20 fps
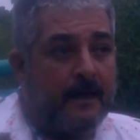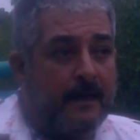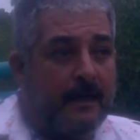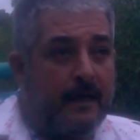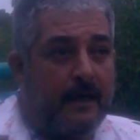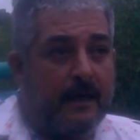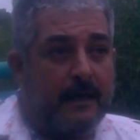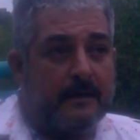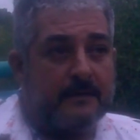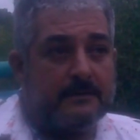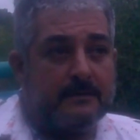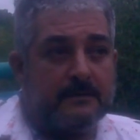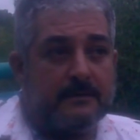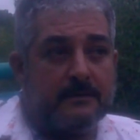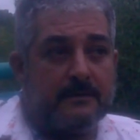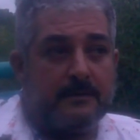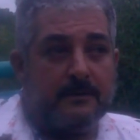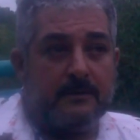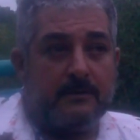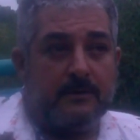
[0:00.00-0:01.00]
and
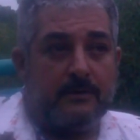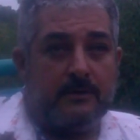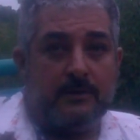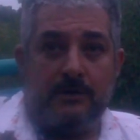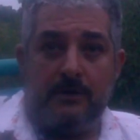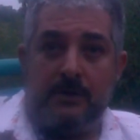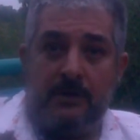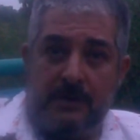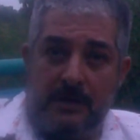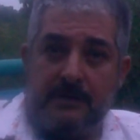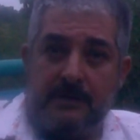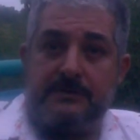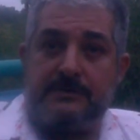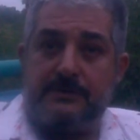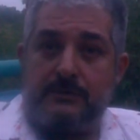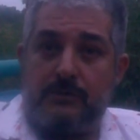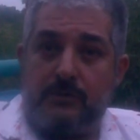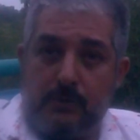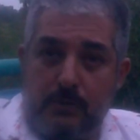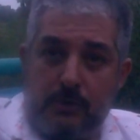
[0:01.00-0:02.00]
in it,
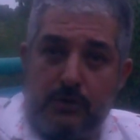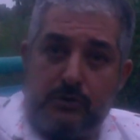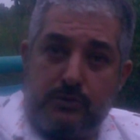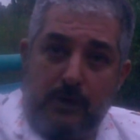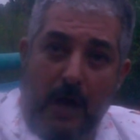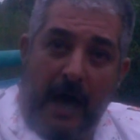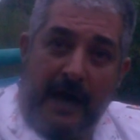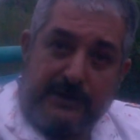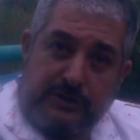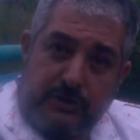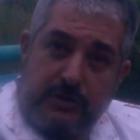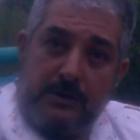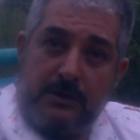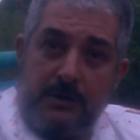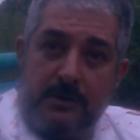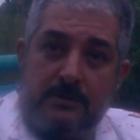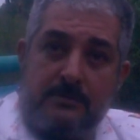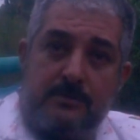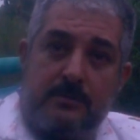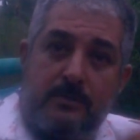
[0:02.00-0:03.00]
he
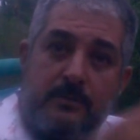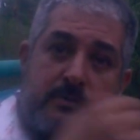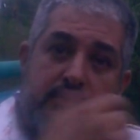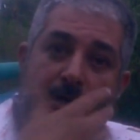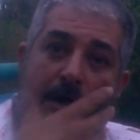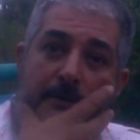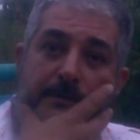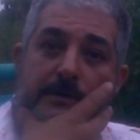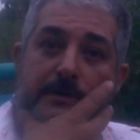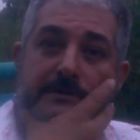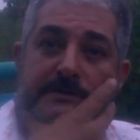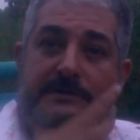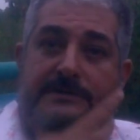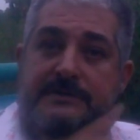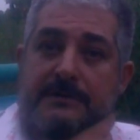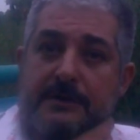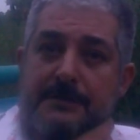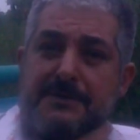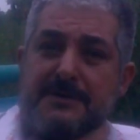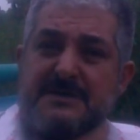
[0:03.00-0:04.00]
actually, a couple of these
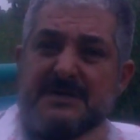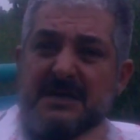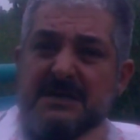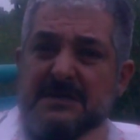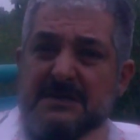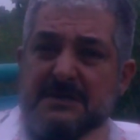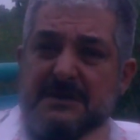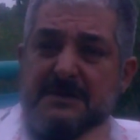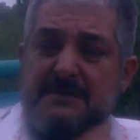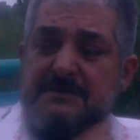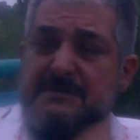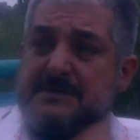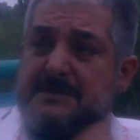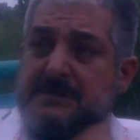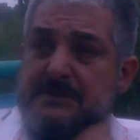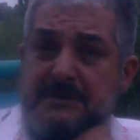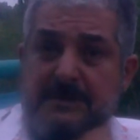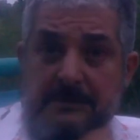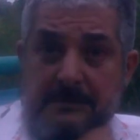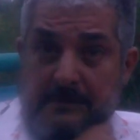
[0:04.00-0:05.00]
representatives,
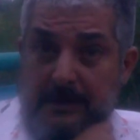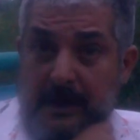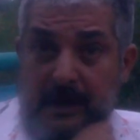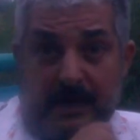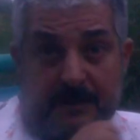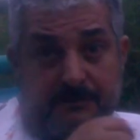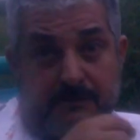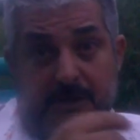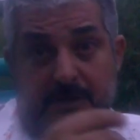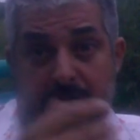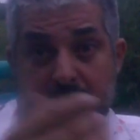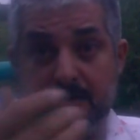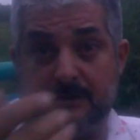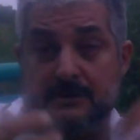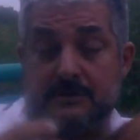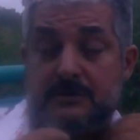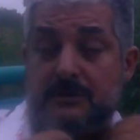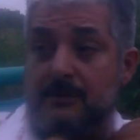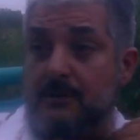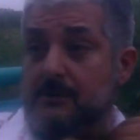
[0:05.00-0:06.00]
they admitted, they,
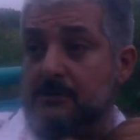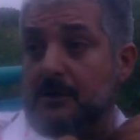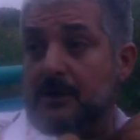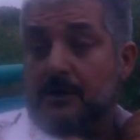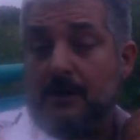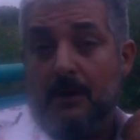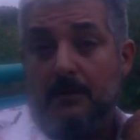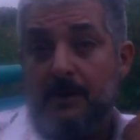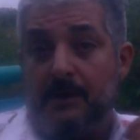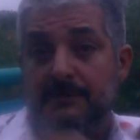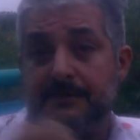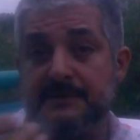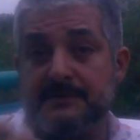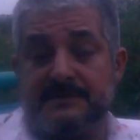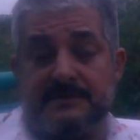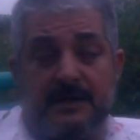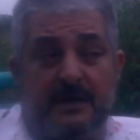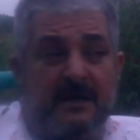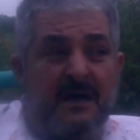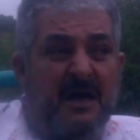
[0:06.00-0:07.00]
say, they come out and
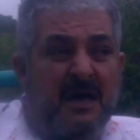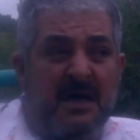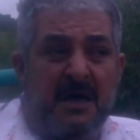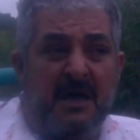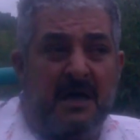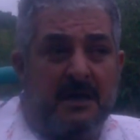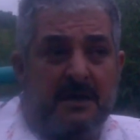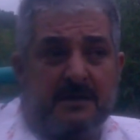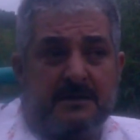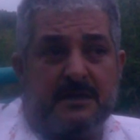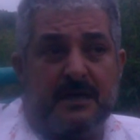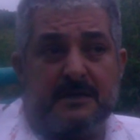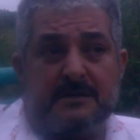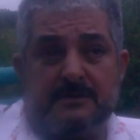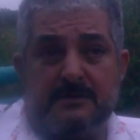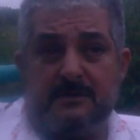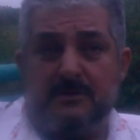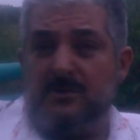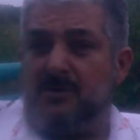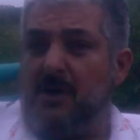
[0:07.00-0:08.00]
say, that
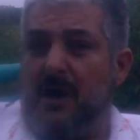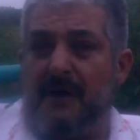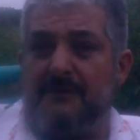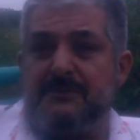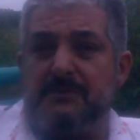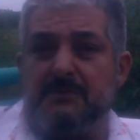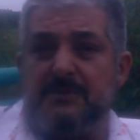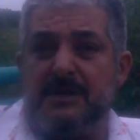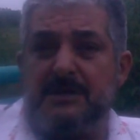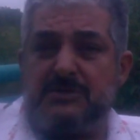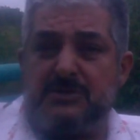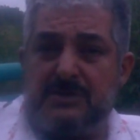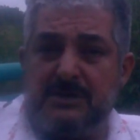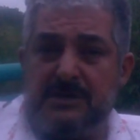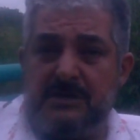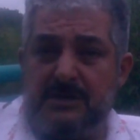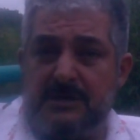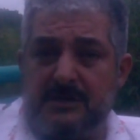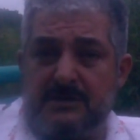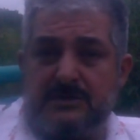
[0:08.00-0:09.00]
you don't have to be a
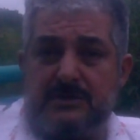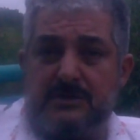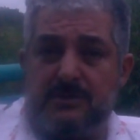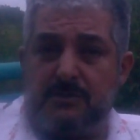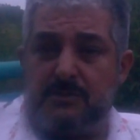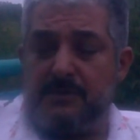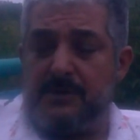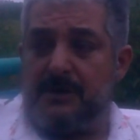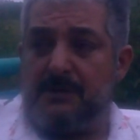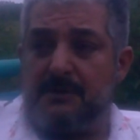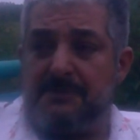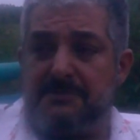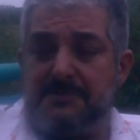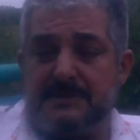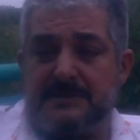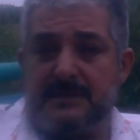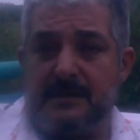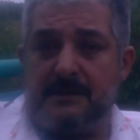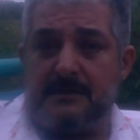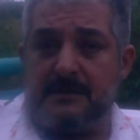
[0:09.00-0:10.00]
genius to be a
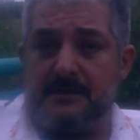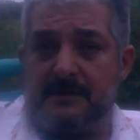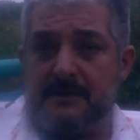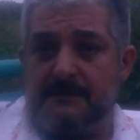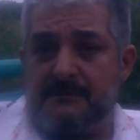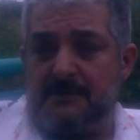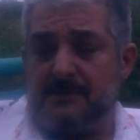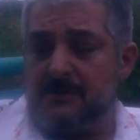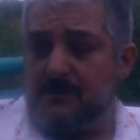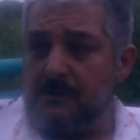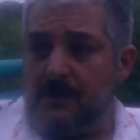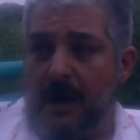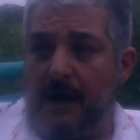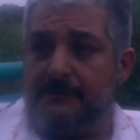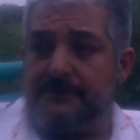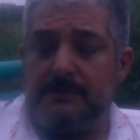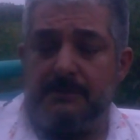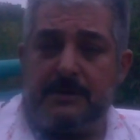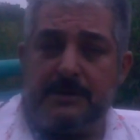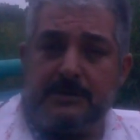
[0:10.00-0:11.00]
representative or you don't
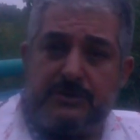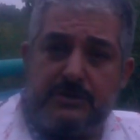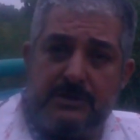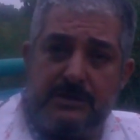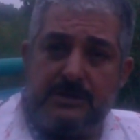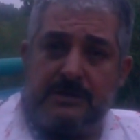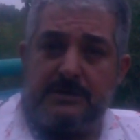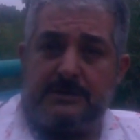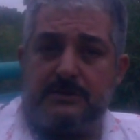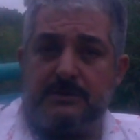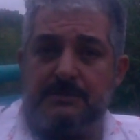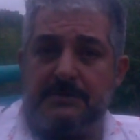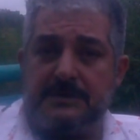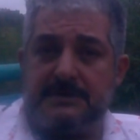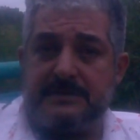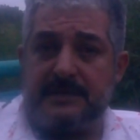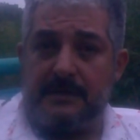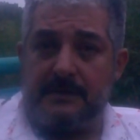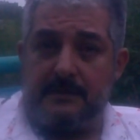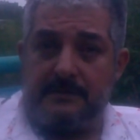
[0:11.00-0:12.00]
have to be a genius to be a
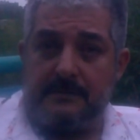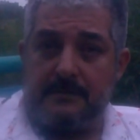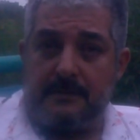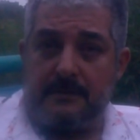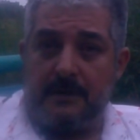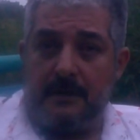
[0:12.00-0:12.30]
senator.